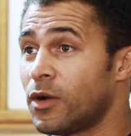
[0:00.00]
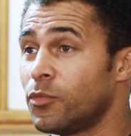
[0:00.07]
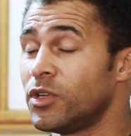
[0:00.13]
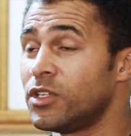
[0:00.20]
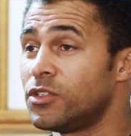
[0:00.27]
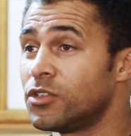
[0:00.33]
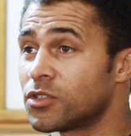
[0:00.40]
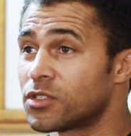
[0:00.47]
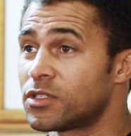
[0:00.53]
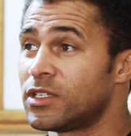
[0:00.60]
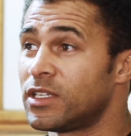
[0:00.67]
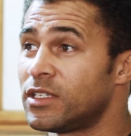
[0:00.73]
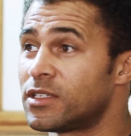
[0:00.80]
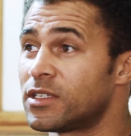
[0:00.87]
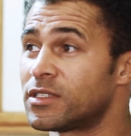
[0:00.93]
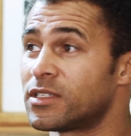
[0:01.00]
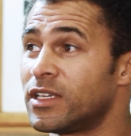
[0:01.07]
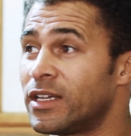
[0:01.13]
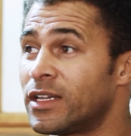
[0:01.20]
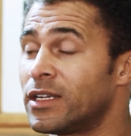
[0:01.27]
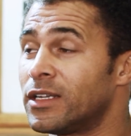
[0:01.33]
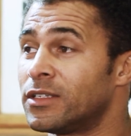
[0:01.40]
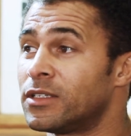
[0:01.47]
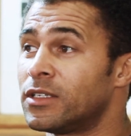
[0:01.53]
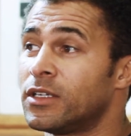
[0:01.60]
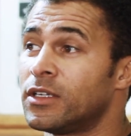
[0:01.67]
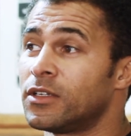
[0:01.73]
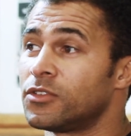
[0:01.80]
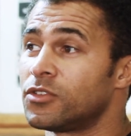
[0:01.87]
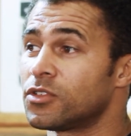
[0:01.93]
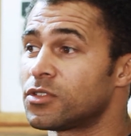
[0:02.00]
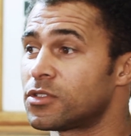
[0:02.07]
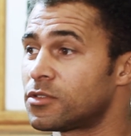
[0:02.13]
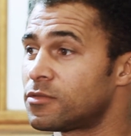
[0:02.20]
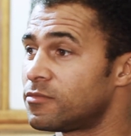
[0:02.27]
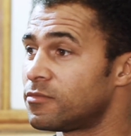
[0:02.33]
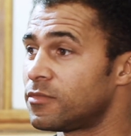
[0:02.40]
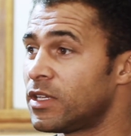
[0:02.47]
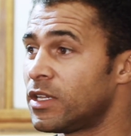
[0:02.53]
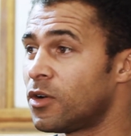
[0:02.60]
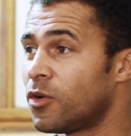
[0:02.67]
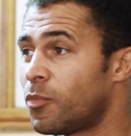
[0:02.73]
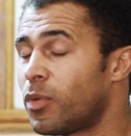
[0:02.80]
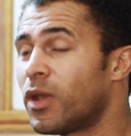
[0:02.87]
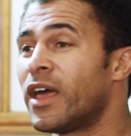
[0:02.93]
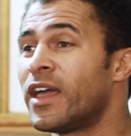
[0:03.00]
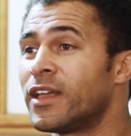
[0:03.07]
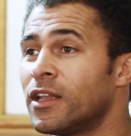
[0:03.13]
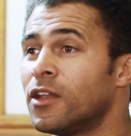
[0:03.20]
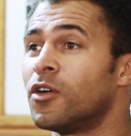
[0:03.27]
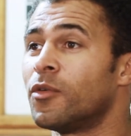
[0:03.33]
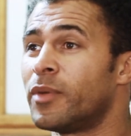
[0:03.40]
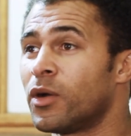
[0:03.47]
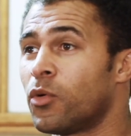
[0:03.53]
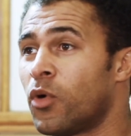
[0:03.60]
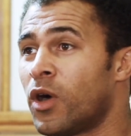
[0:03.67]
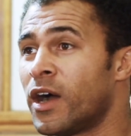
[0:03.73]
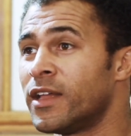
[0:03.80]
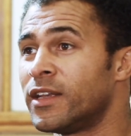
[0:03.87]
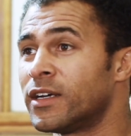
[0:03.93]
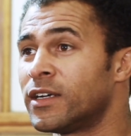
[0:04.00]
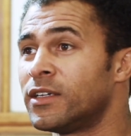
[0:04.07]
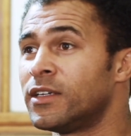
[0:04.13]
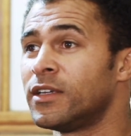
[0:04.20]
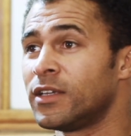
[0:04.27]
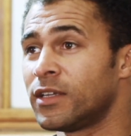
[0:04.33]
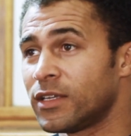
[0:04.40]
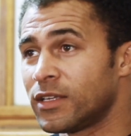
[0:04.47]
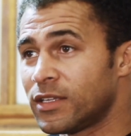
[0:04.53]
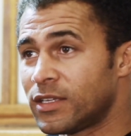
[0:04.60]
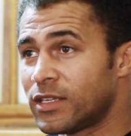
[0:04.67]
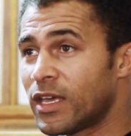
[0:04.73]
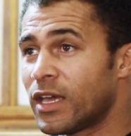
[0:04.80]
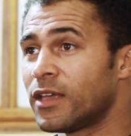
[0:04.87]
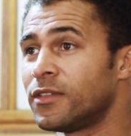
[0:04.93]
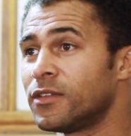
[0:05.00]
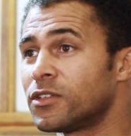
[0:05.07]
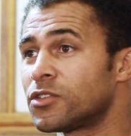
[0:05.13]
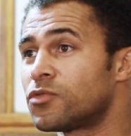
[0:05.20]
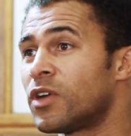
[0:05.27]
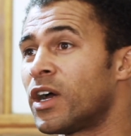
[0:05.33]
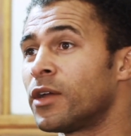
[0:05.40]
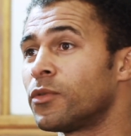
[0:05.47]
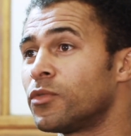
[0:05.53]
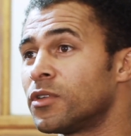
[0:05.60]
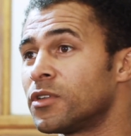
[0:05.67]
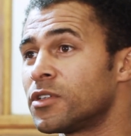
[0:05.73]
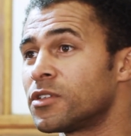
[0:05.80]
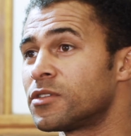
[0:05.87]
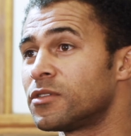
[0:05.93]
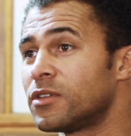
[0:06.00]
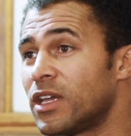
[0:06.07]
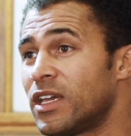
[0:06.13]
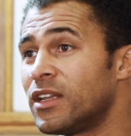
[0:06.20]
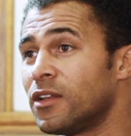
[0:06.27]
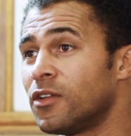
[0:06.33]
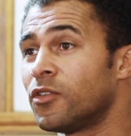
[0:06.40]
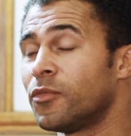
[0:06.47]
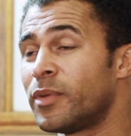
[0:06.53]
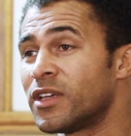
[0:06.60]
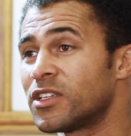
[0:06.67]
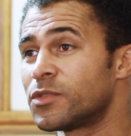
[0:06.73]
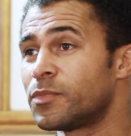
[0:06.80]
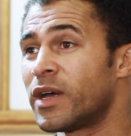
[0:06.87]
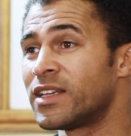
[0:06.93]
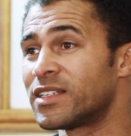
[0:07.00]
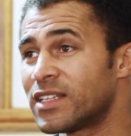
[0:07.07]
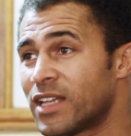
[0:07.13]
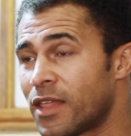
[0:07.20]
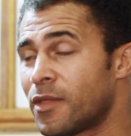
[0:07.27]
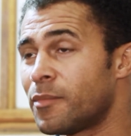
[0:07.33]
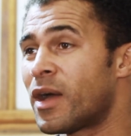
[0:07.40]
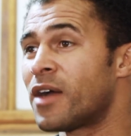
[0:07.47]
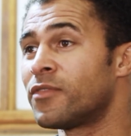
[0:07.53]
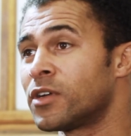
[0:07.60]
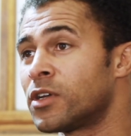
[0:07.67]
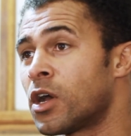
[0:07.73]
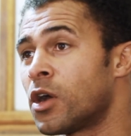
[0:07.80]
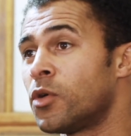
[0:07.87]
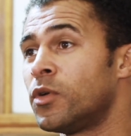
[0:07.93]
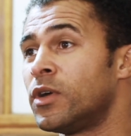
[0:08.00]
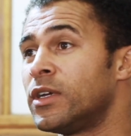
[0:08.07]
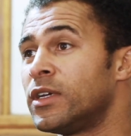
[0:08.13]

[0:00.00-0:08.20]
And we just need to see England just, you know, playing a little bit wider, getting the strike runners in a little bit of space, let them have a go,